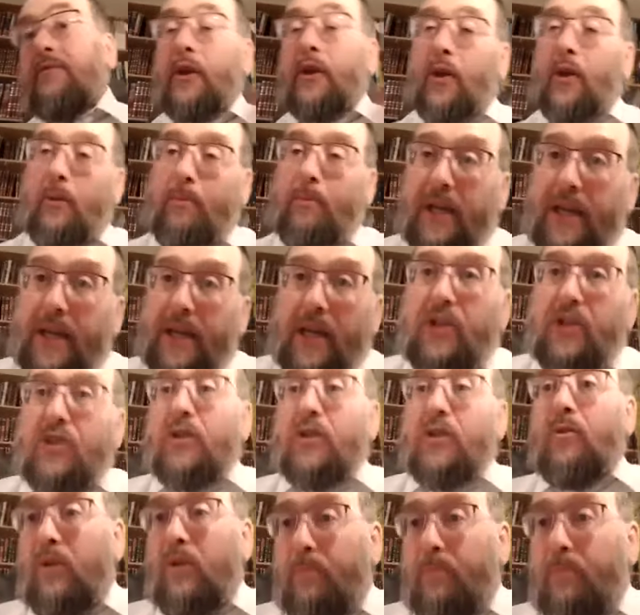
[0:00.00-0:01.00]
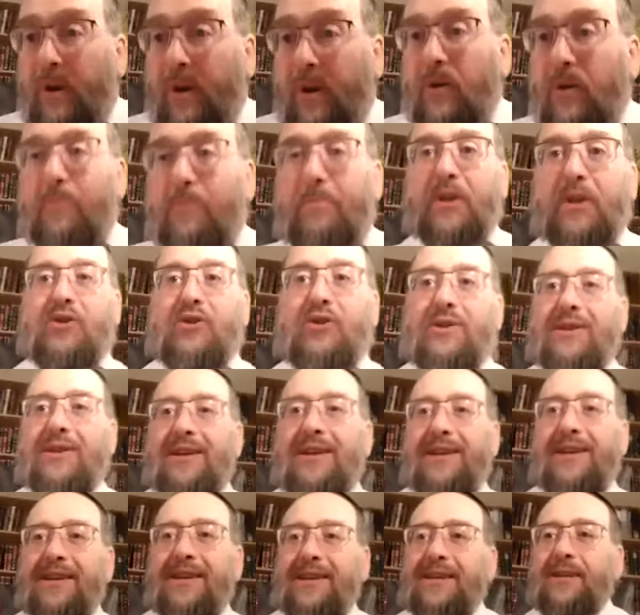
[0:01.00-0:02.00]
an obligation or a prohibition.
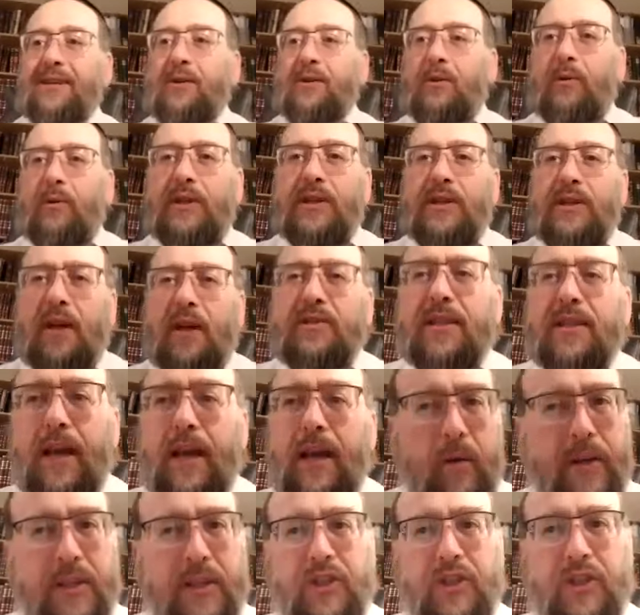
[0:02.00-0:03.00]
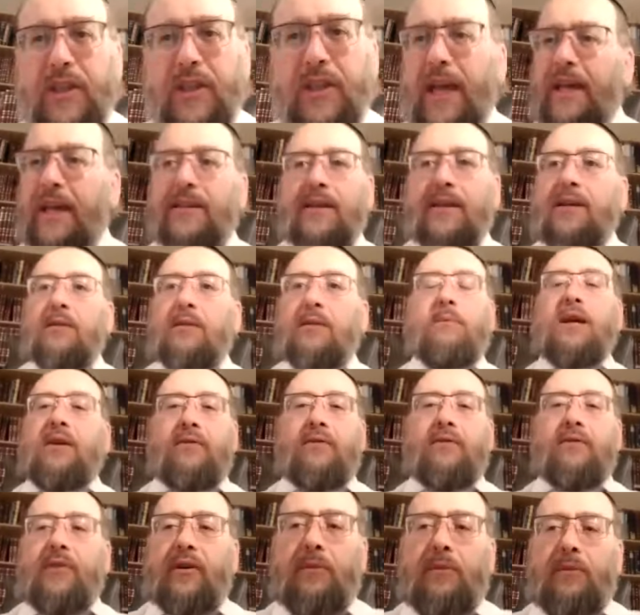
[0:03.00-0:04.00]
Always ask that question, and it can make
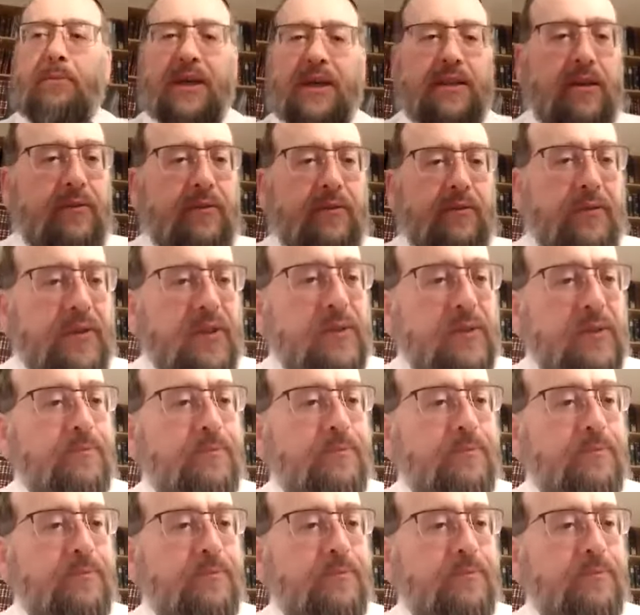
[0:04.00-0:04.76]
a very big difference.